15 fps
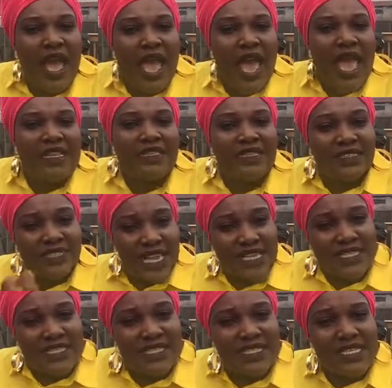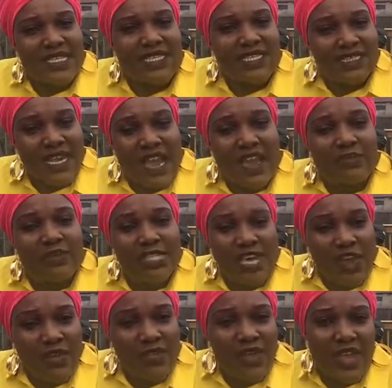and the density, the diameter
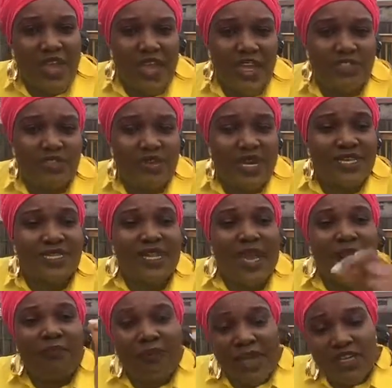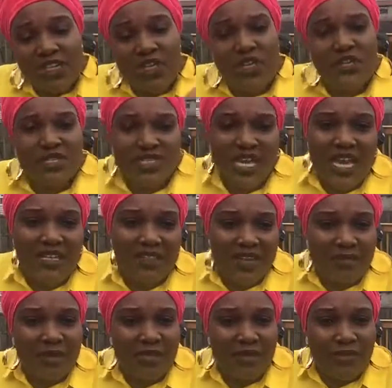of their hair strands, make sure you tag
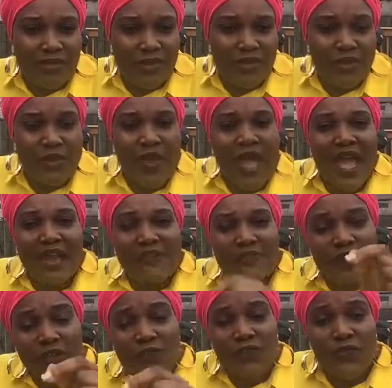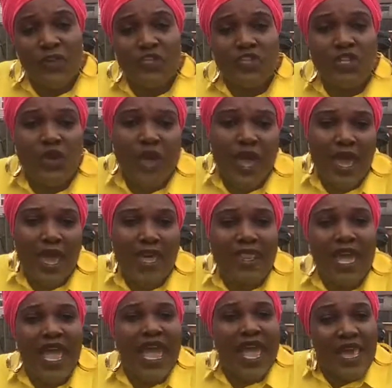them in the video, and feel free to go ahead
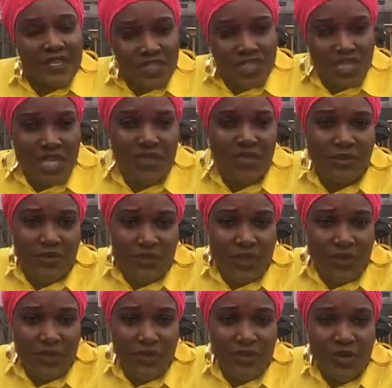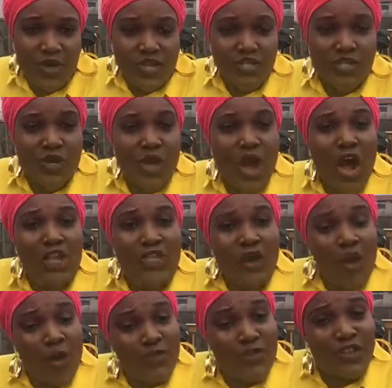and share the video. So
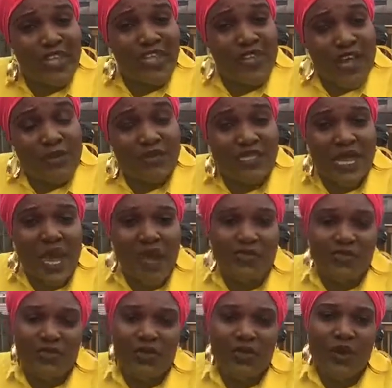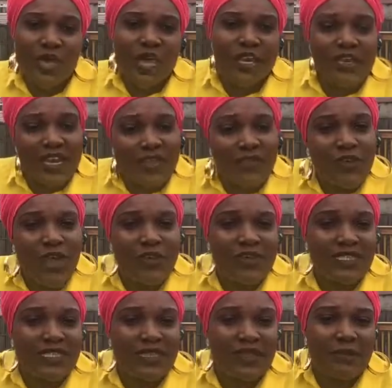hopefully that was helpful. Leave
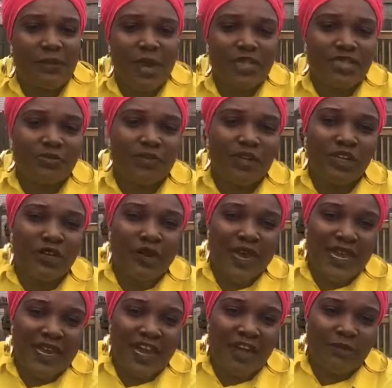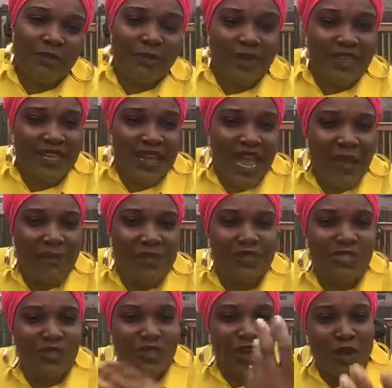comments in the box below, and I'll be more than happy
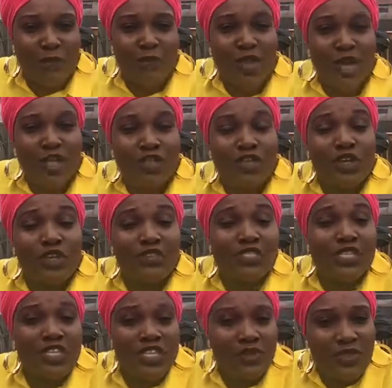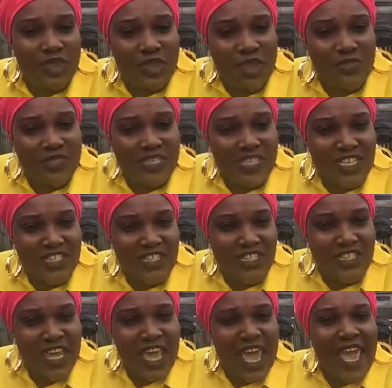to continue the conversation.
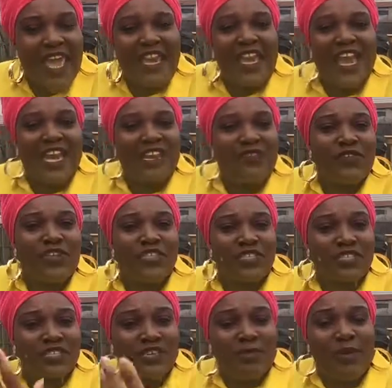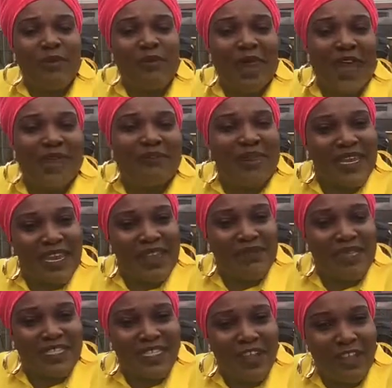Again, if you're just stopping by, my name
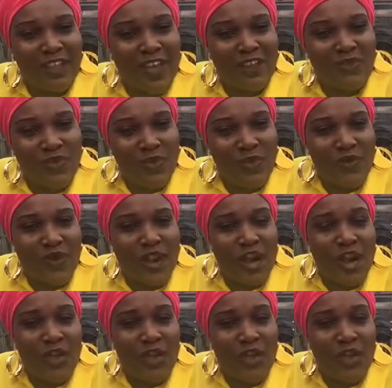is Lola Fora,